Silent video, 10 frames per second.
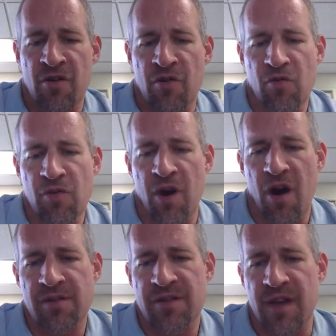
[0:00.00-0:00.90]
whole
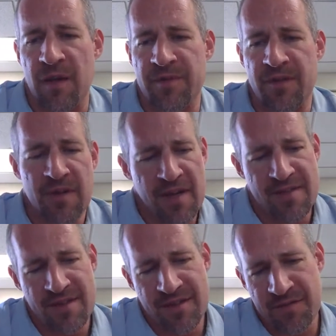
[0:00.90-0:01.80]
concept, and
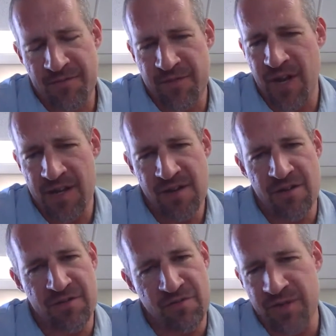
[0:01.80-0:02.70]
again, this is for 10
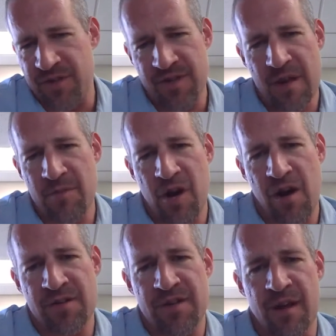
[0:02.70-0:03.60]
years, was the same
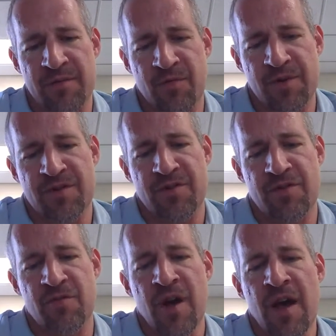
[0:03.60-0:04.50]
concept, was
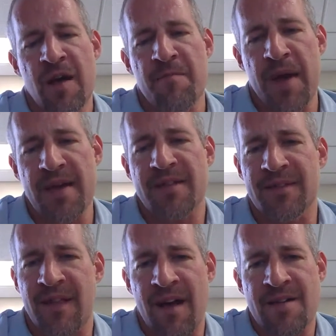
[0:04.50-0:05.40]
to pay the
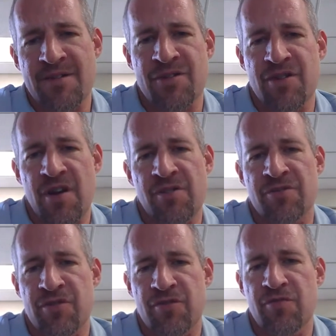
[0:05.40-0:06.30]
lion's share
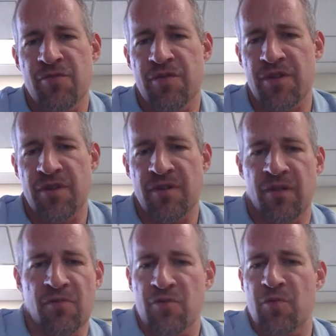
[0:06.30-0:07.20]
to the
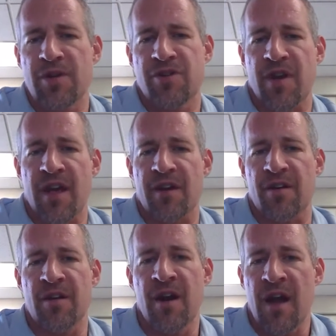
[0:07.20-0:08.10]
loan
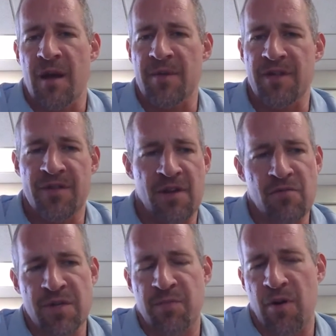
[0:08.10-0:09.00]
originator. I mean, they're
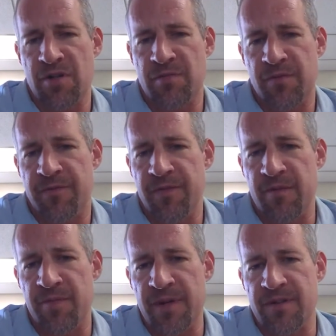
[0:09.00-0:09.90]
responsible for the
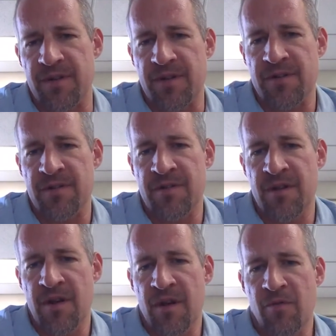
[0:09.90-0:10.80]
business.
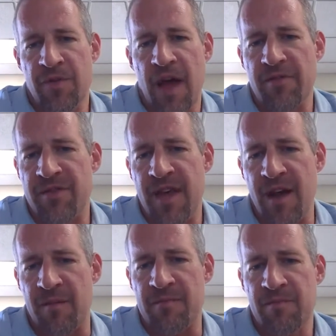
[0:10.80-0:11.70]
Without
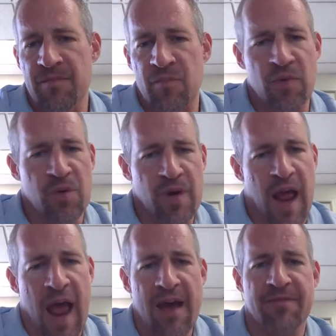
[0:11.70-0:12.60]
them, we wouldn't
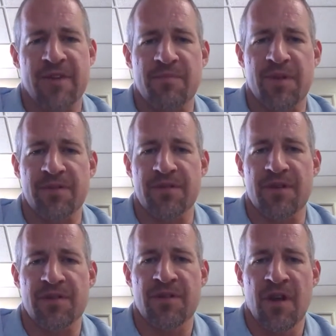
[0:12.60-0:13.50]
have any
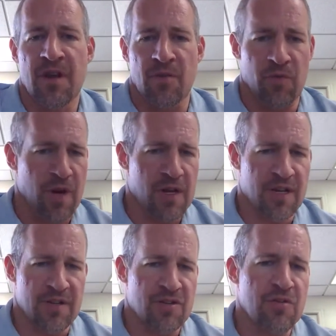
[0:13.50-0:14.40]
business. We're not a
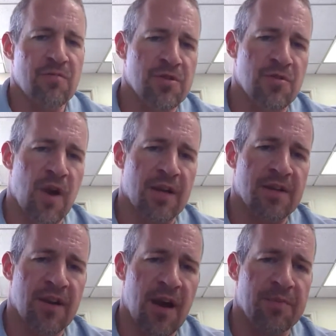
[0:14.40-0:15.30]
consumer direct
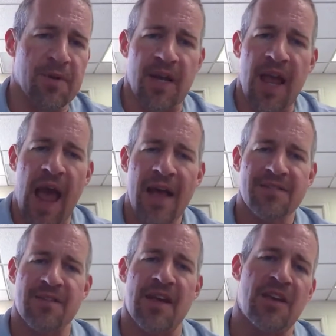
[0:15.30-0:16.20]
company.
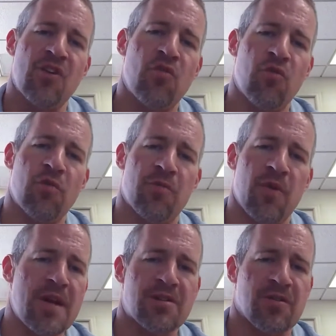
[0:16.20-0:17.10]
As a
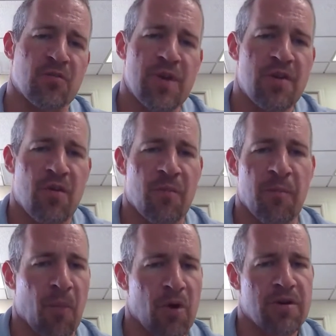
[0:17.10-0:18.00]
corporation, we don't
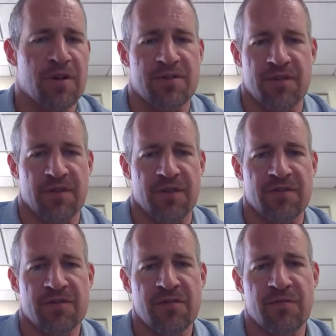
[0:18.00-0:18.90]
market to the
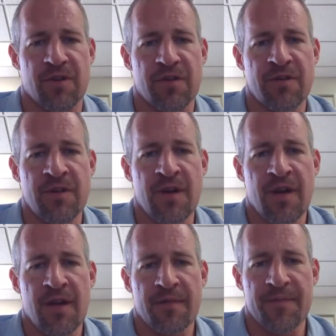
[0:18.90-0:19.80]
consumer.
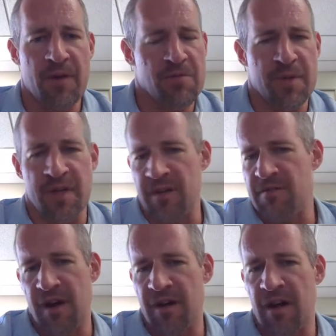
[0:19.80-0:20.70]
That would
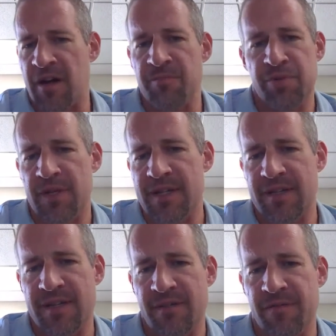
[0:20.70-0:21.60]
be a
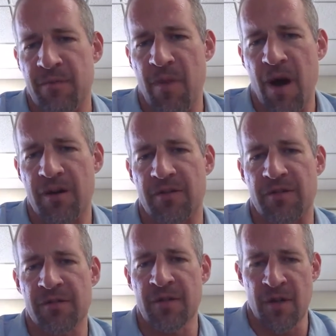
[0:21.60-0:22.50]
completely different
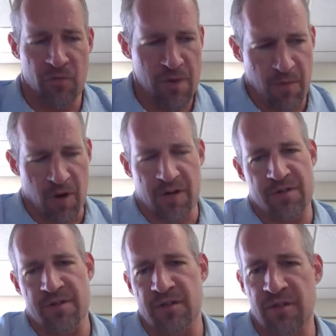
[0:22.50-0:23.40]
model. We market
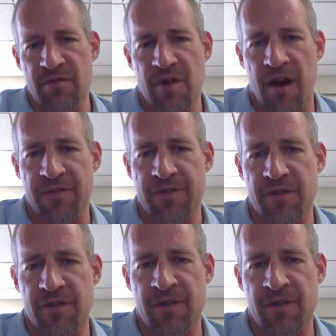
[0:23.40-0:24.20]
to the loan officer.